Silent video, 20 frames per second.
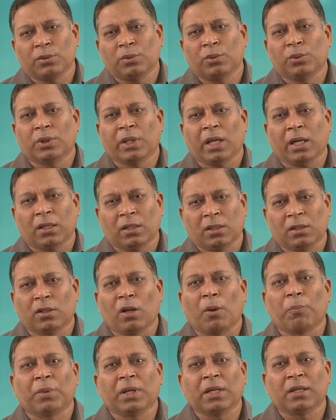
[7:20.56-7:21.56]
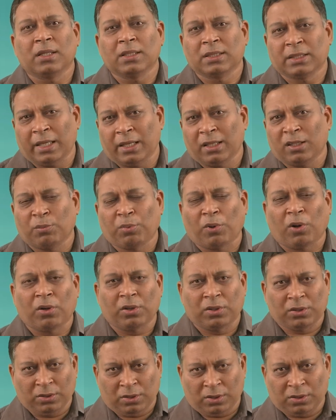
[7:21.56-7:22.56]
do that, completely sell the
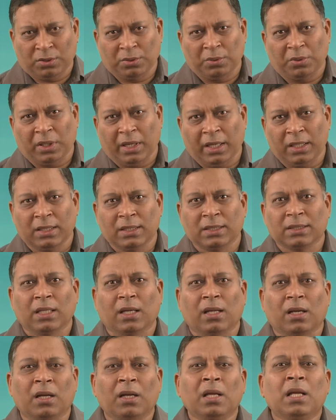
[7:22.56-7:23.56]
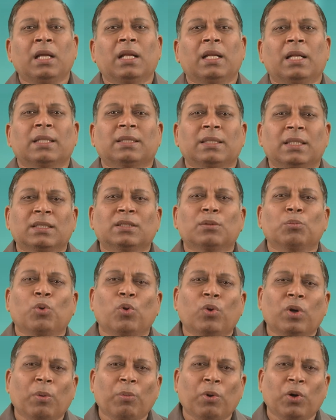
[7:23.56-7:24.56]
products also, right? These are, let's say it's
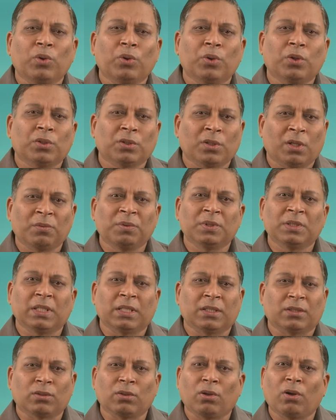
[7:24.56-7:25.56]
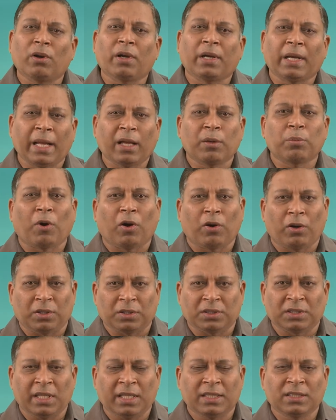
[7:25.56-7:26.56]
more about your services or tech
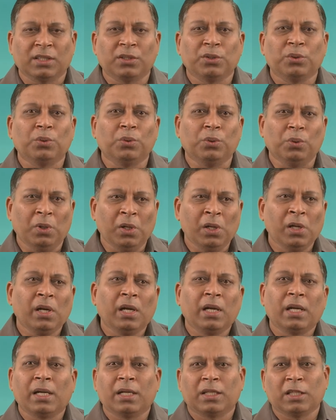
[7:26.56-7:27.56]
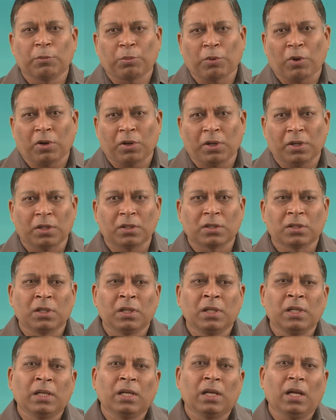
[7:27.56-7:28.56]
products. Let's say you did the product
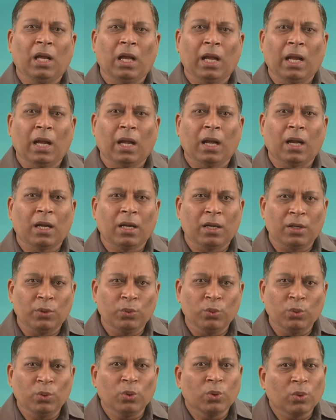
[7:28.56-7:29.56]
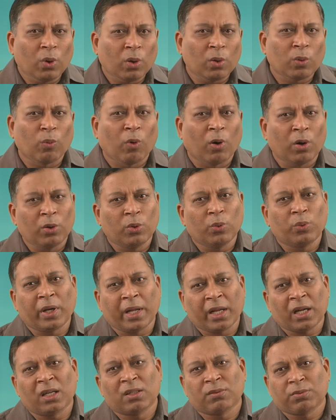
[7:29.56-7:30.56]
and you do not want to
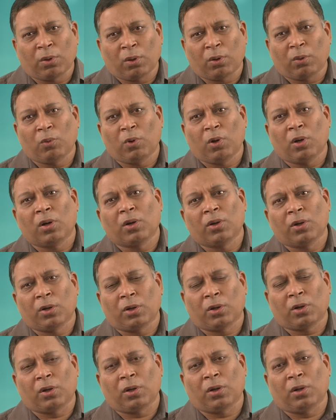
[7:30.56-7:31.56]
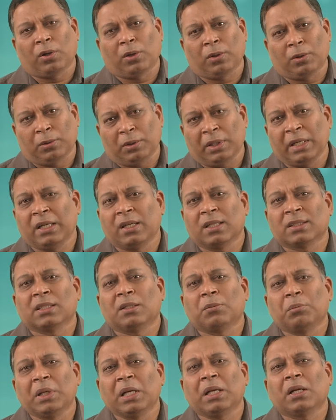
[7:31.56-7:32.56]
take it forward, or it
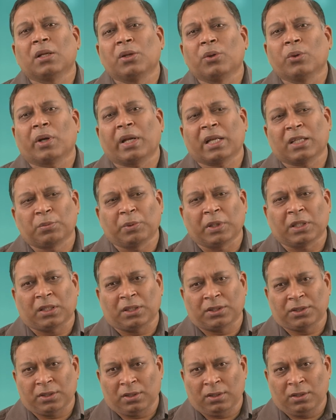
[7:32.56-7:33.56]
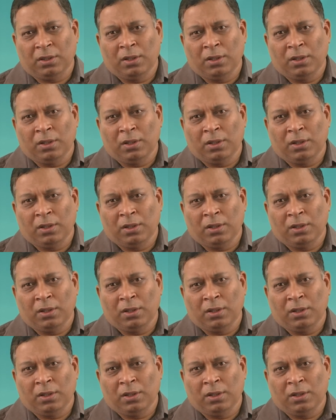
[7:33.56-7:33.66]
doesn't meet your expectation.